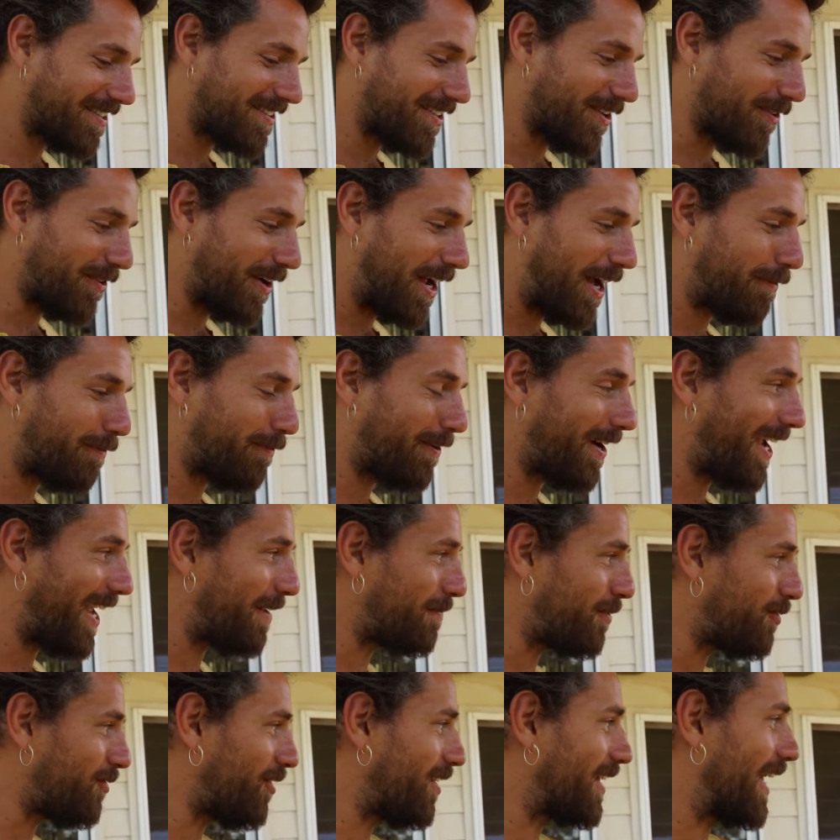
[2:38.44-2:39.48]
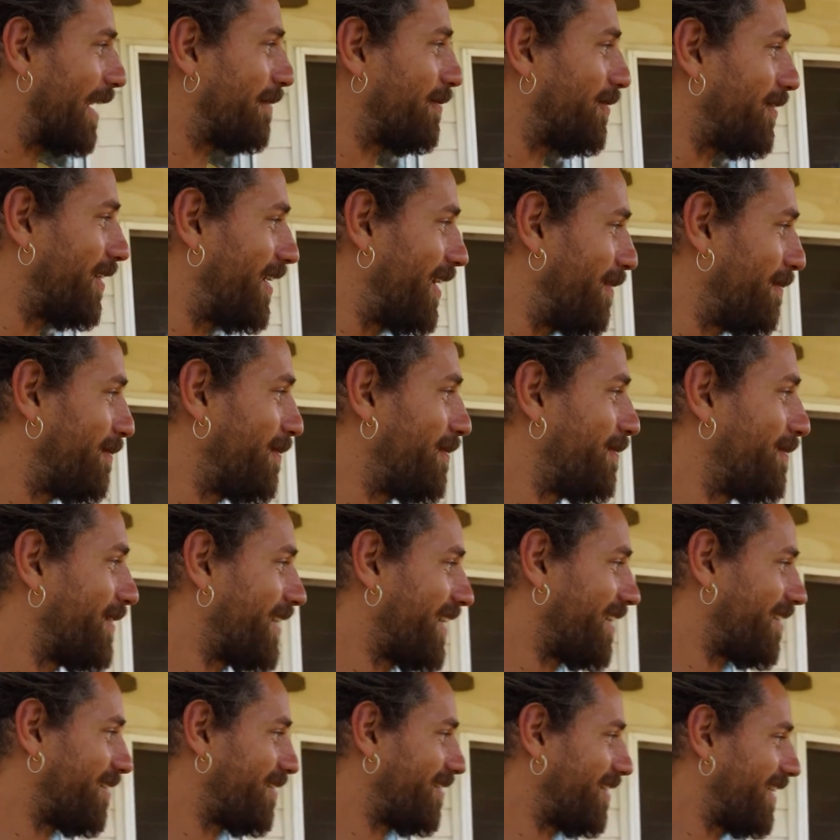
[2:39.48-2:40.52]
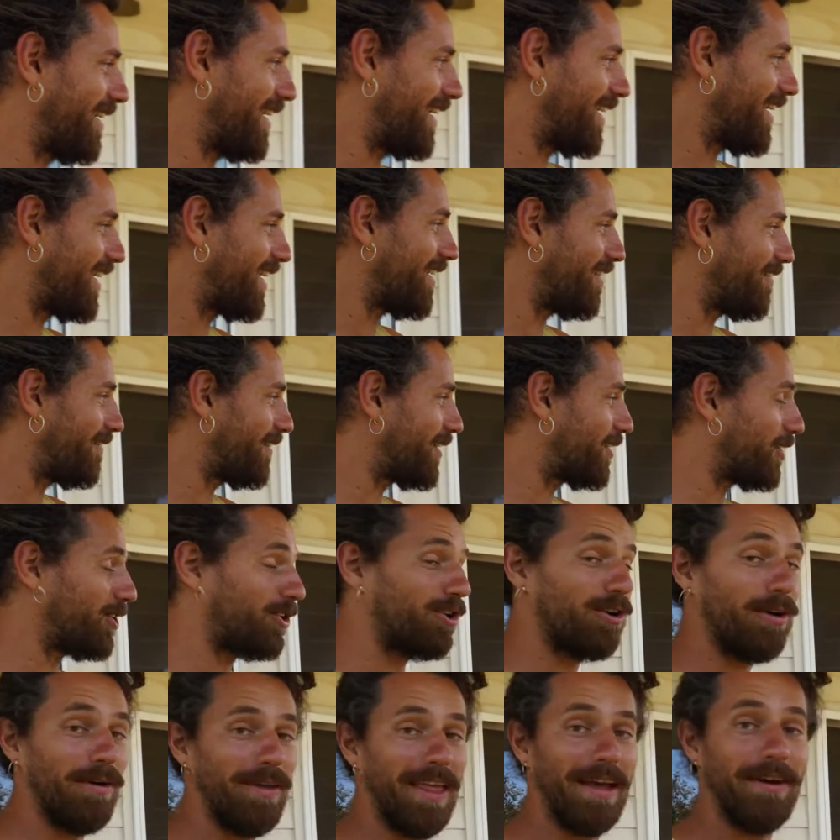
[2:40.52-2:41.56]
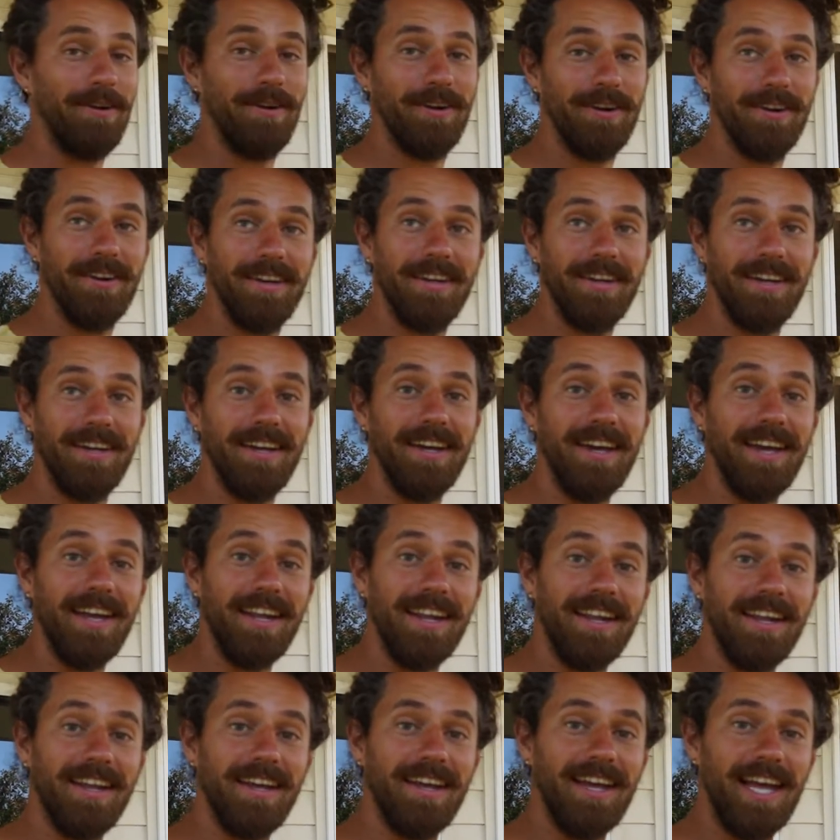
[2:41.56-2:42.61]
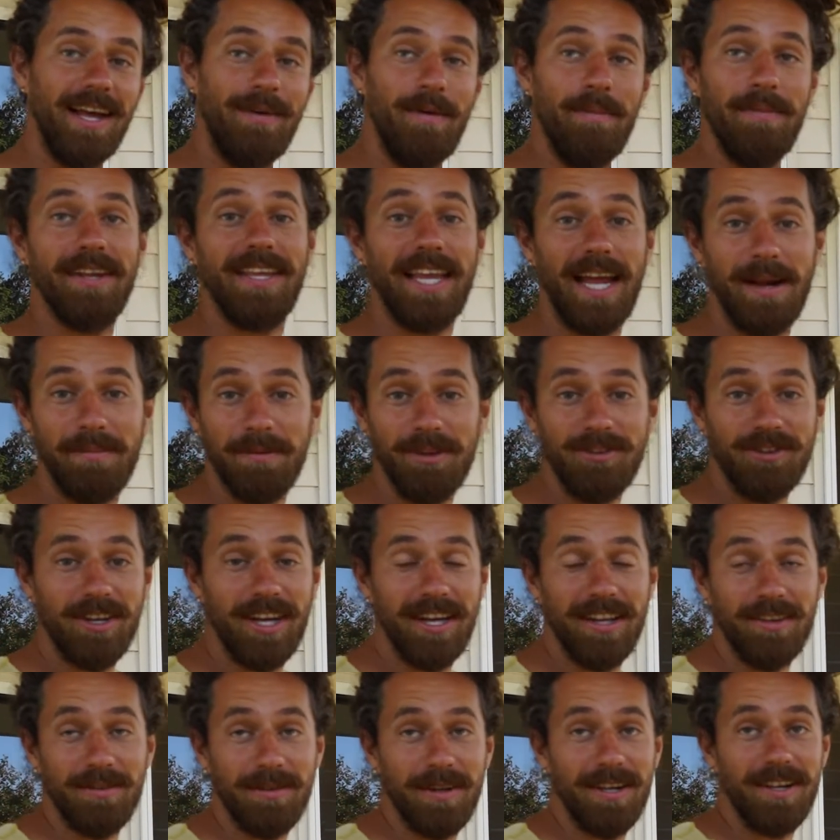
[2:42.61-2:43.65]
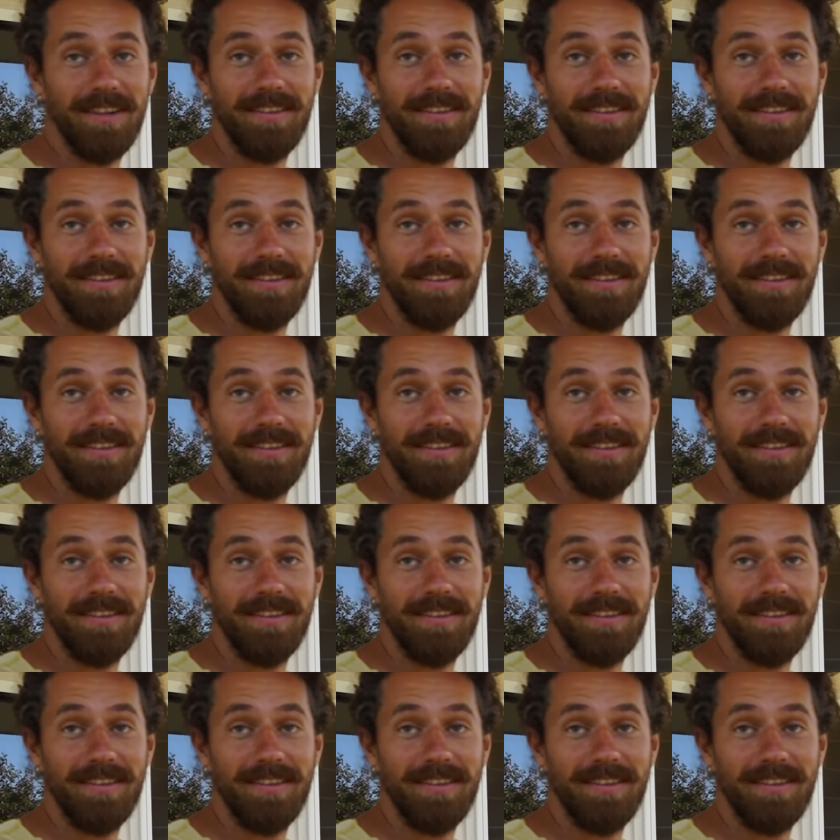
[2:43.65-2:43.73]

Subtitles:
So we're halfway, and Michelle came to help because we couldn't do it without her. And I'm a bit camera shy as well,